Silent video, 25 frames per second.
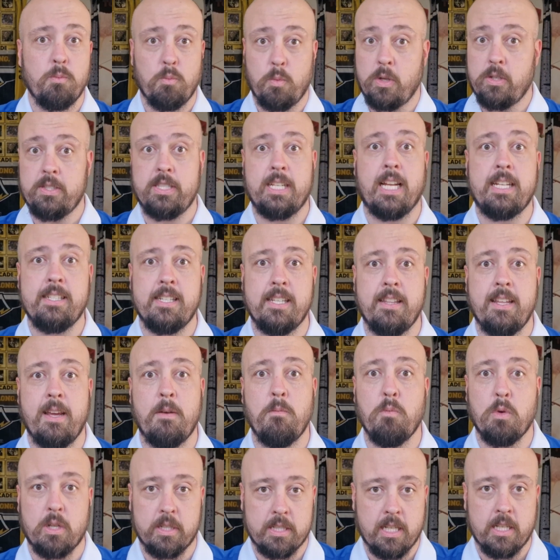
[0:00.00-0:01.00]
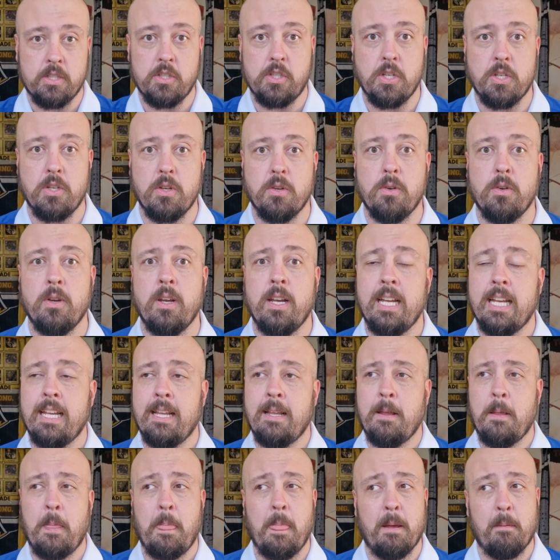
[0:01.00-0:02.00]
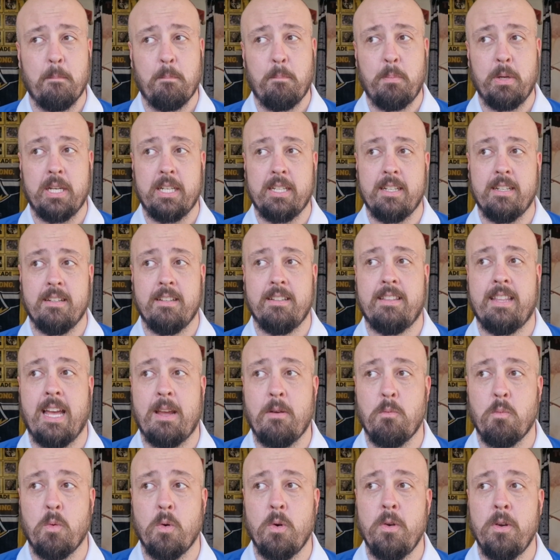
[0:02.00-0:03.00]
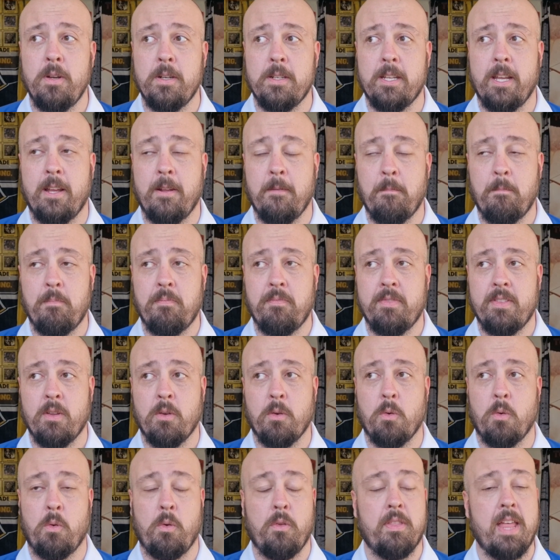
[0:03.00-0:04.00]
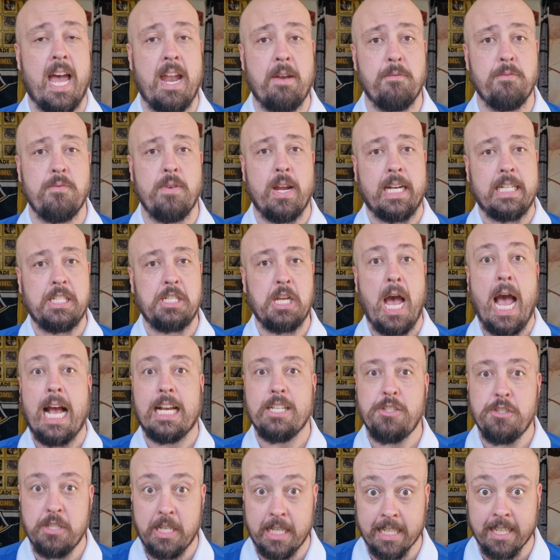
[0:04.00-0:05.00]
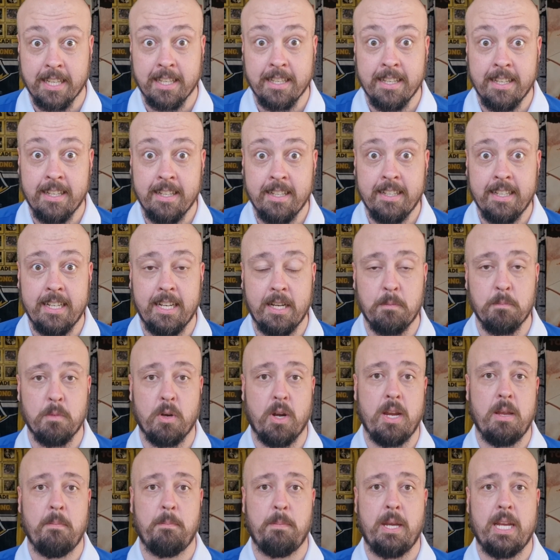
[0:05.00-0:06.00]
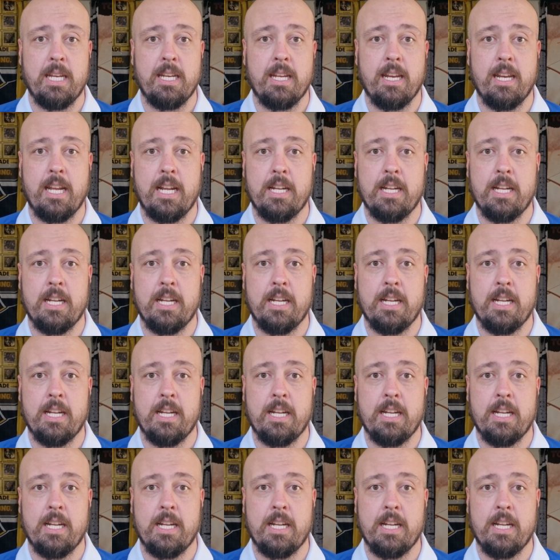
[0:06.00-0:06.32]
Well done to them, well done to you. But they weren't all that fantastic, in my opinion.